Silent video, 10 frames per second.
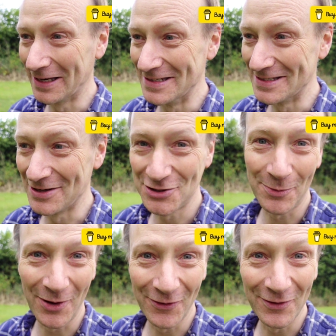and
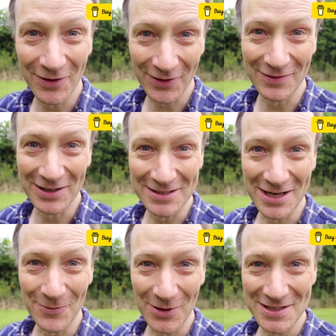chop off everything that you
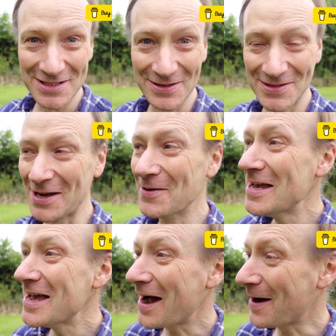don't want to do. So
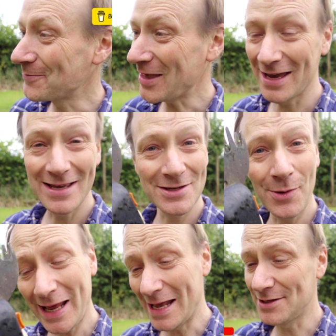yeah, it's
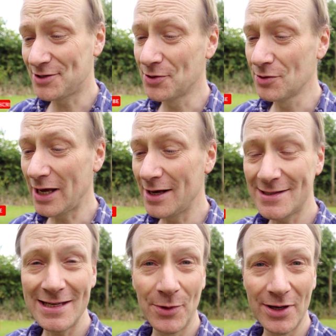quite a handy tool.
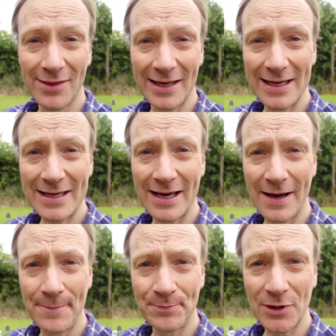See what you think,
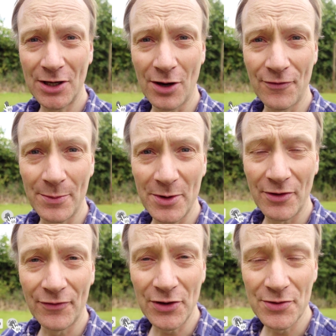you know, from the
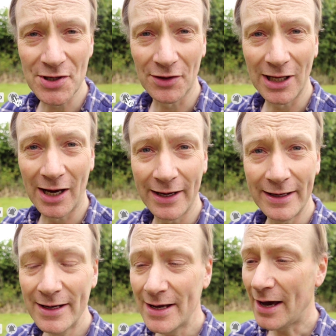reviews
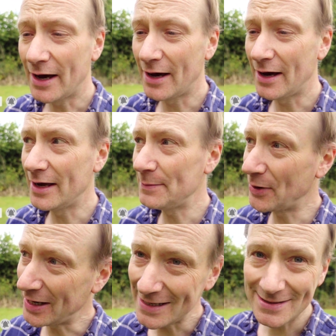online.
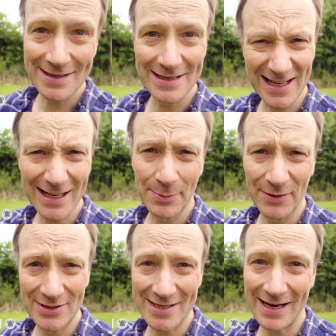But it's a little bit
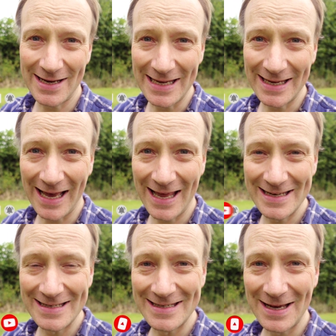of a technique,
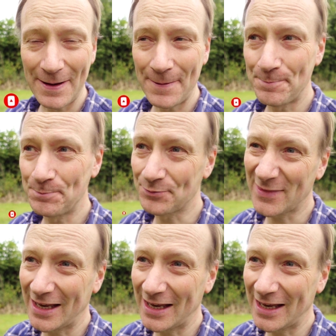and I